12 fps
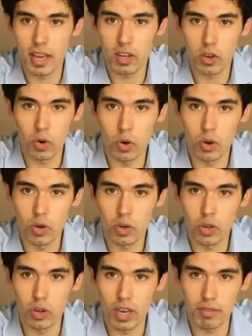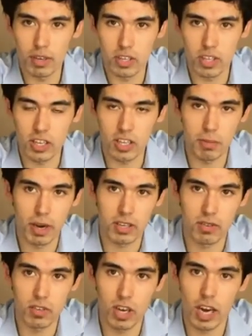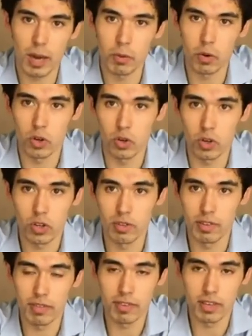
You're you're given a certain amount of time, or you're you're given a